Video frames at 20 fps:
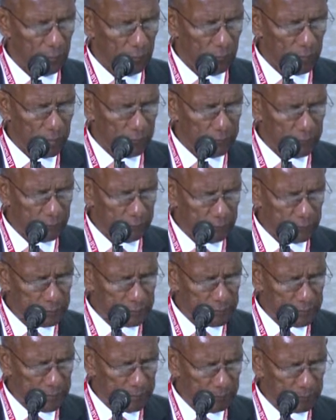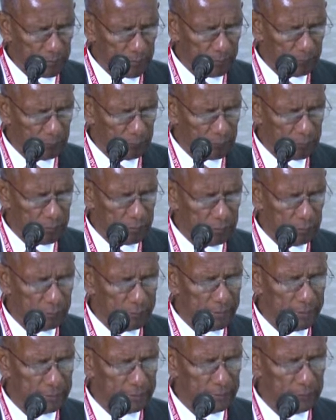We have even teamed up with the
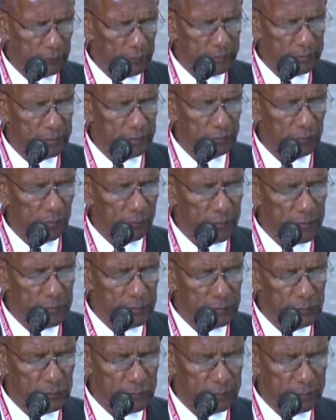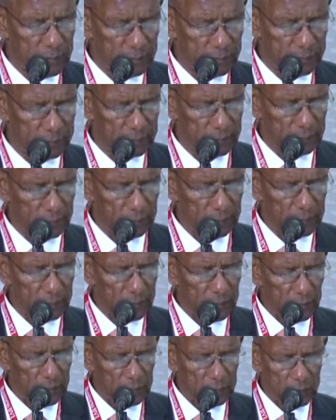European Union
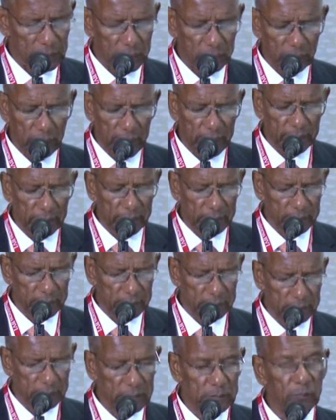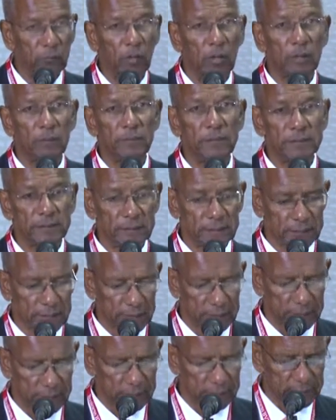to strengthen small
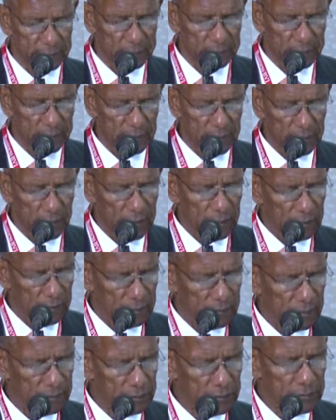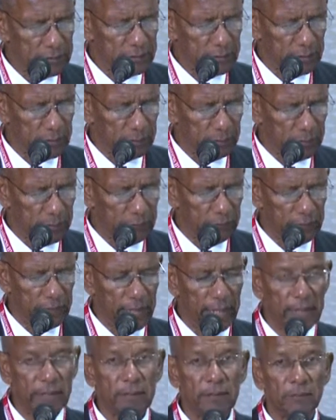businesses, not just in the
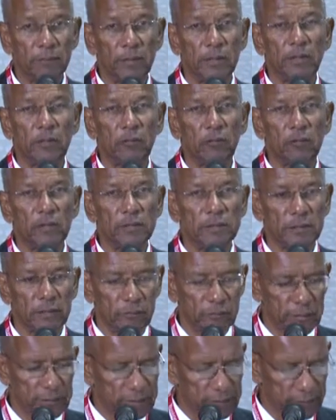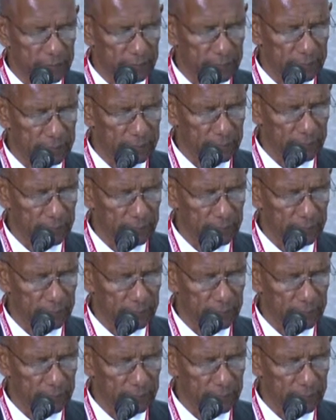BVI, but across the region.